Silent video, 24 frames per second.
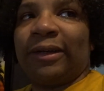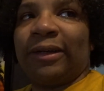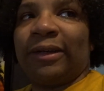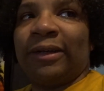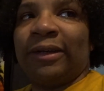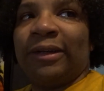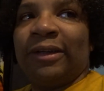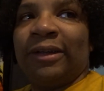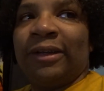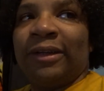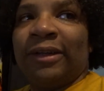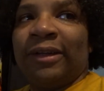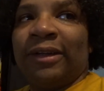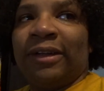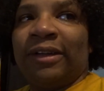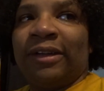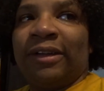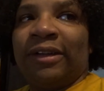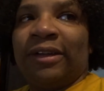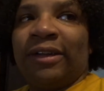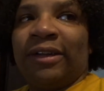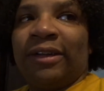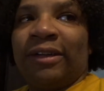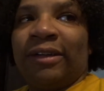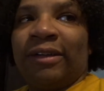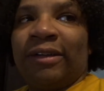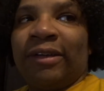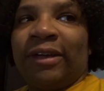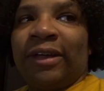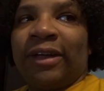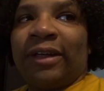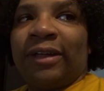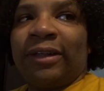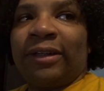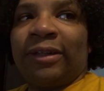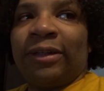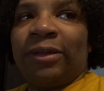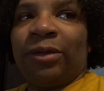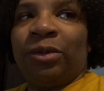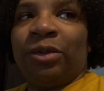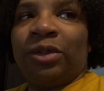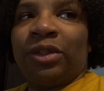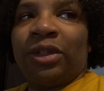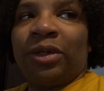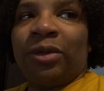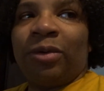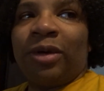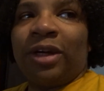I don't know who's
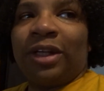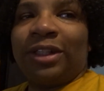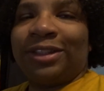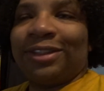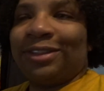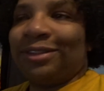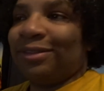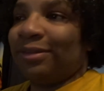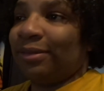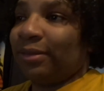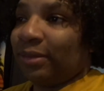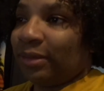gonna watch it.